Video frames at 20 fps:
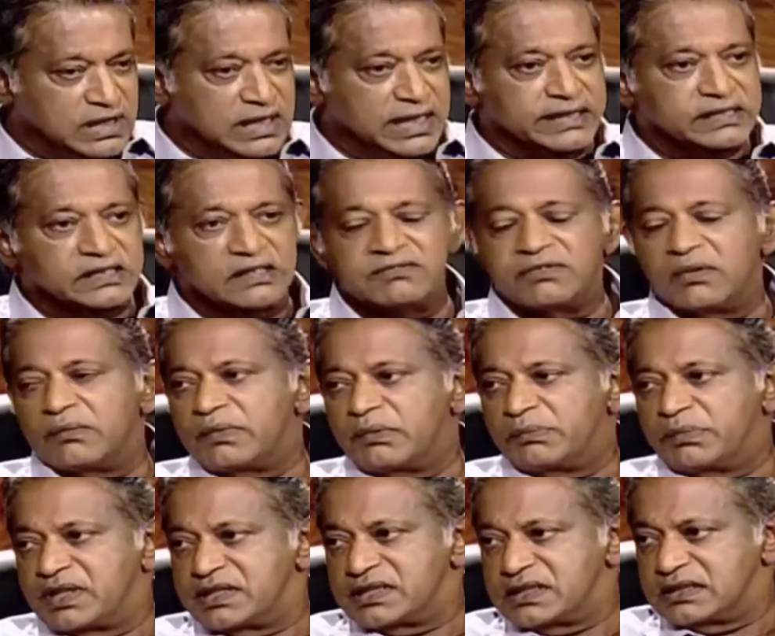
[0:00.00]
letter from the
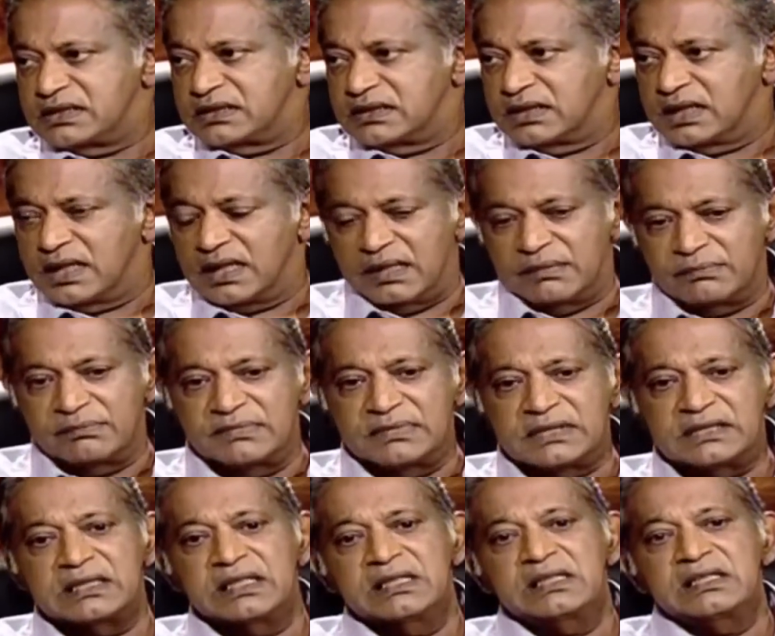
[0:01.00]
President
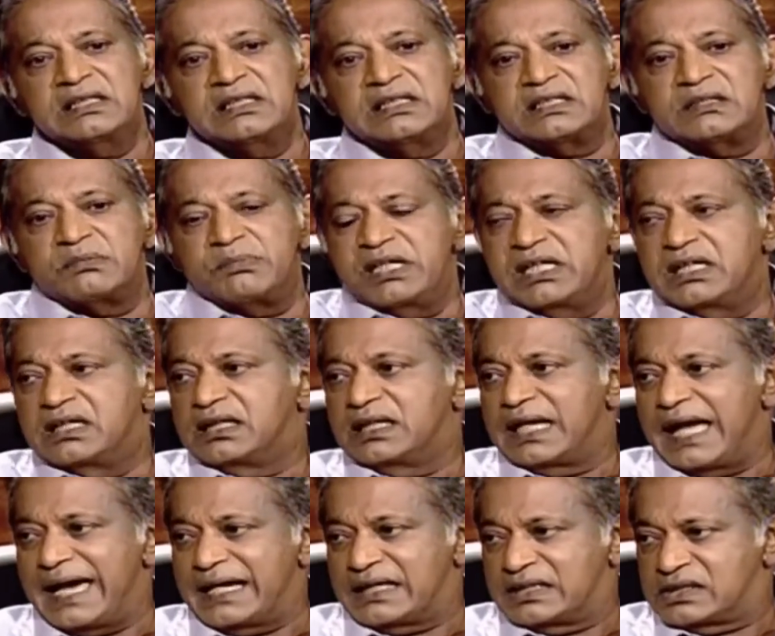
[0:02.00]
comes, the Speaker
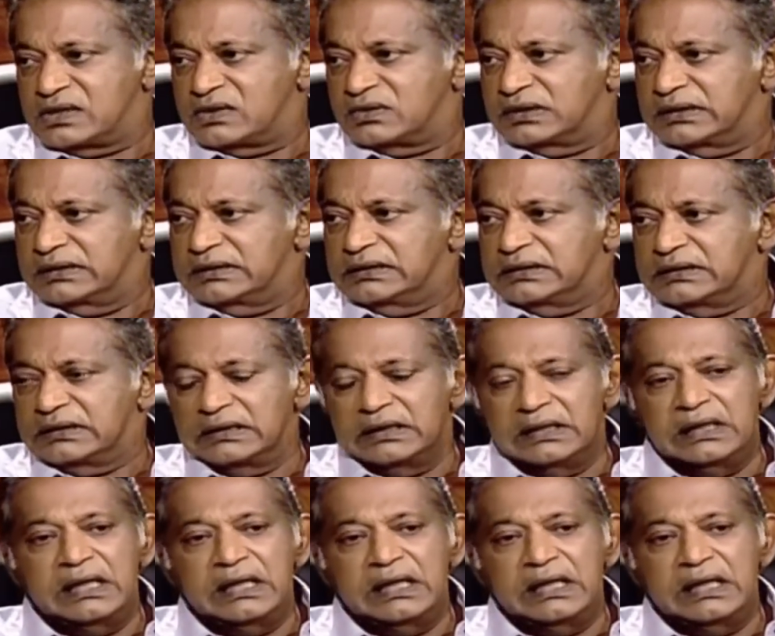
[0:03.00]
acts on it. Mm.